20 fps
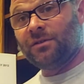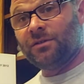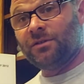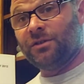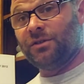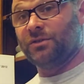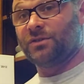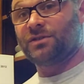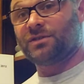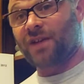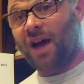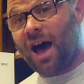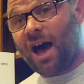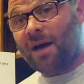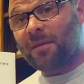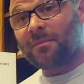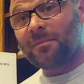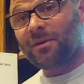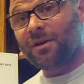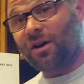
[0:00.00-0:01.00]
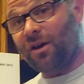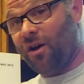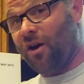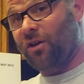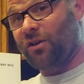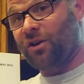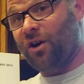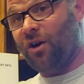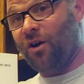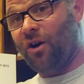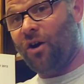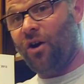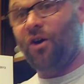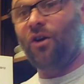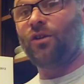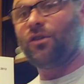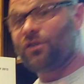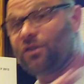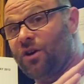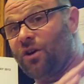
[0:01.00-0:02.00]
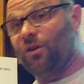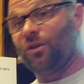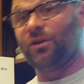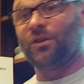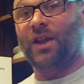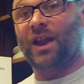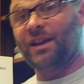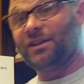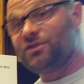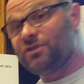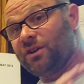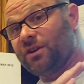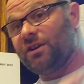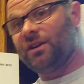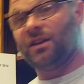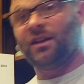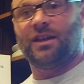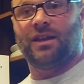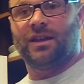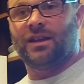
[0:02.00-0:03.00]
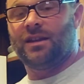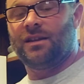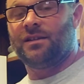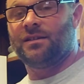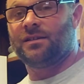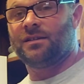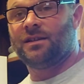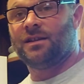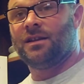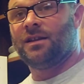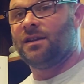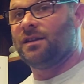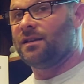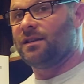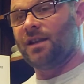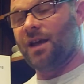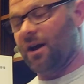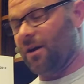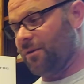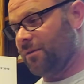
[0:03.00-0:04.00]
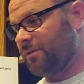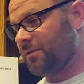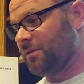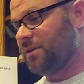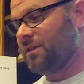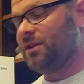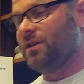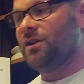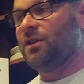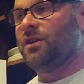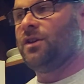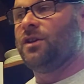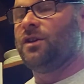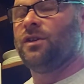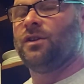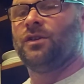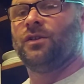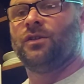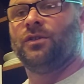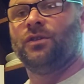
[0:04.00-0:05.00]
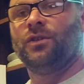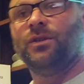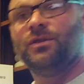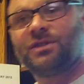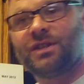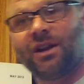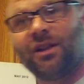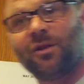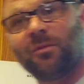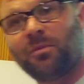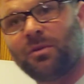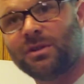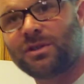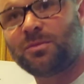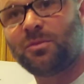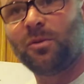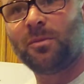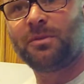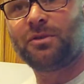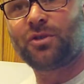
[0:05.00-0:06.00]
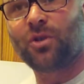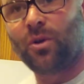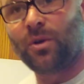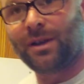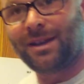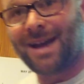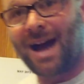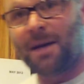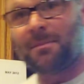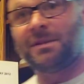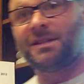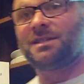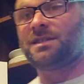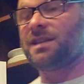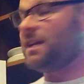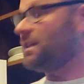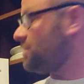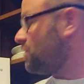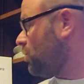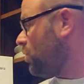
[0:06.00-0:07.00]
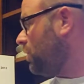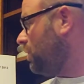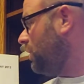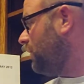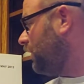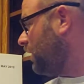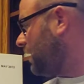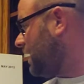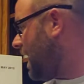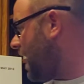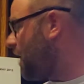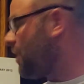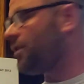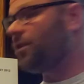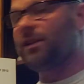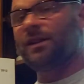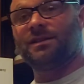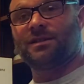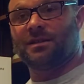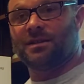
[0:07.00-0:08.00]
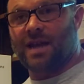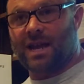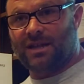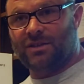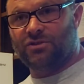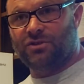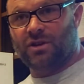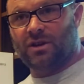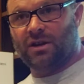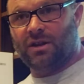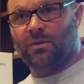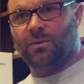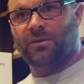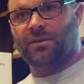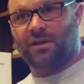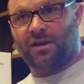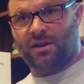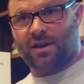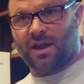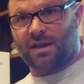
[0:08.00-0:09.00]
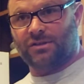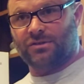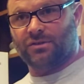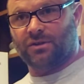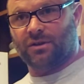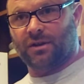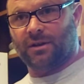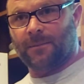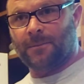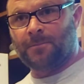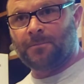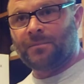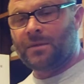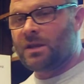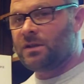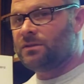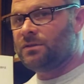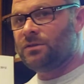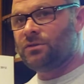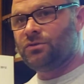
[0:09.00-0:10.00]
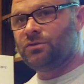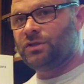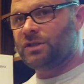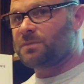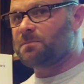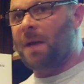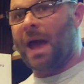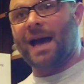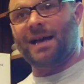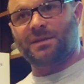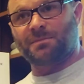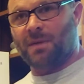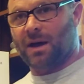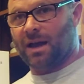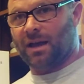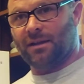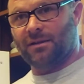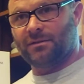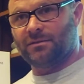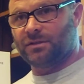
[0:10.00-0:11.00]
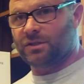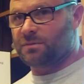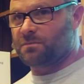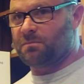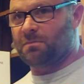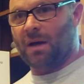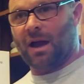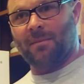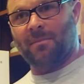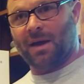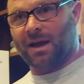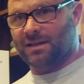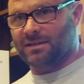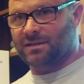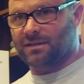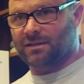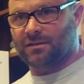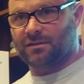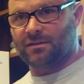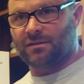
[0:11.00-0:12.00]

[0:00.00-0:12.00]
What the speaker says: Do you stop, call halt, call the danger area again? No. Use the other principle, patrolling common sense. What you've encountered is a danger area within a danger area. Just pass by it. Just bypass it.